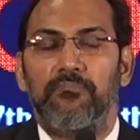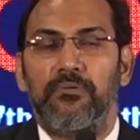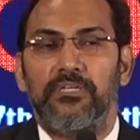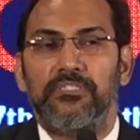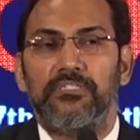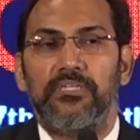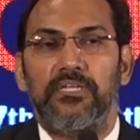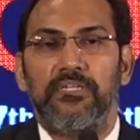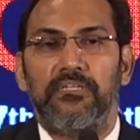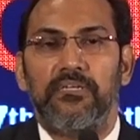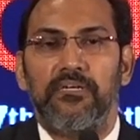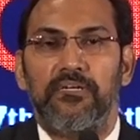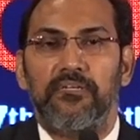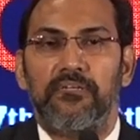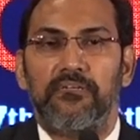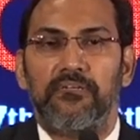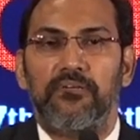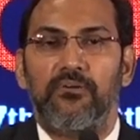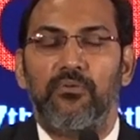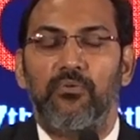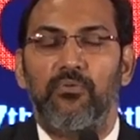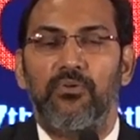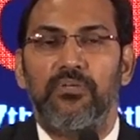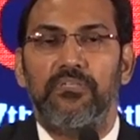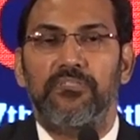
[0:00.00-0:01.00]
Mashelkar,
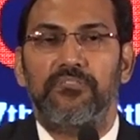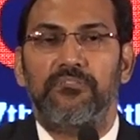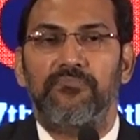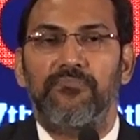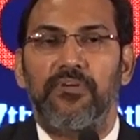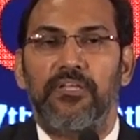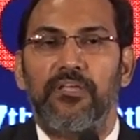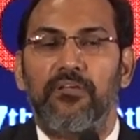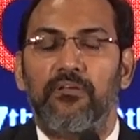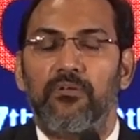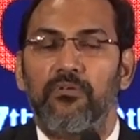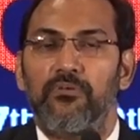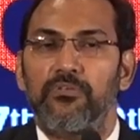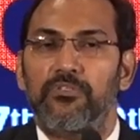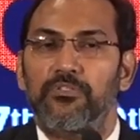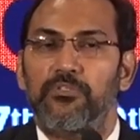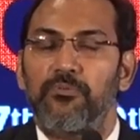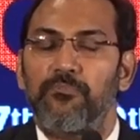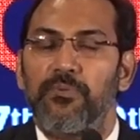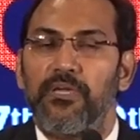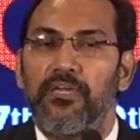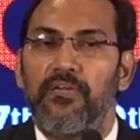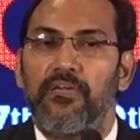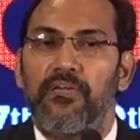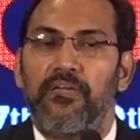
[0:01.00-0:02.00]
who is very close to
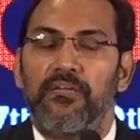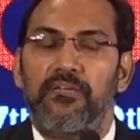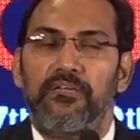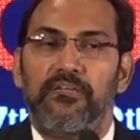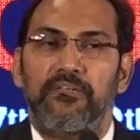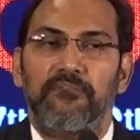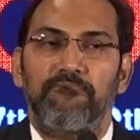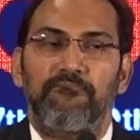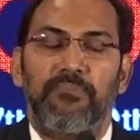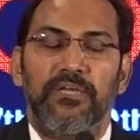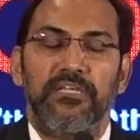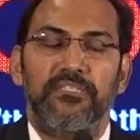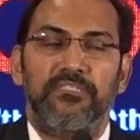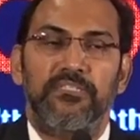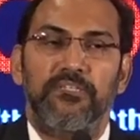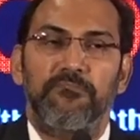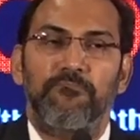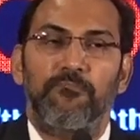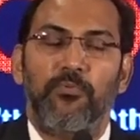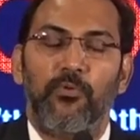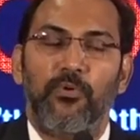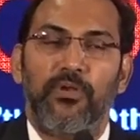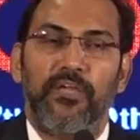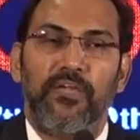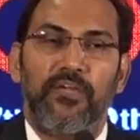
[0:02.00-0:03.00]
me and based in
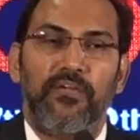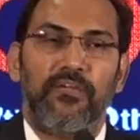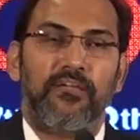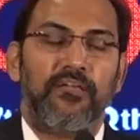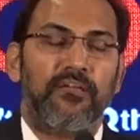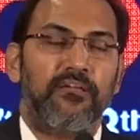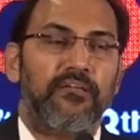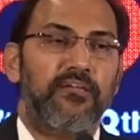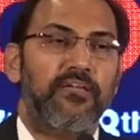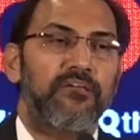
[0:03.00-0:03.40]
Pune,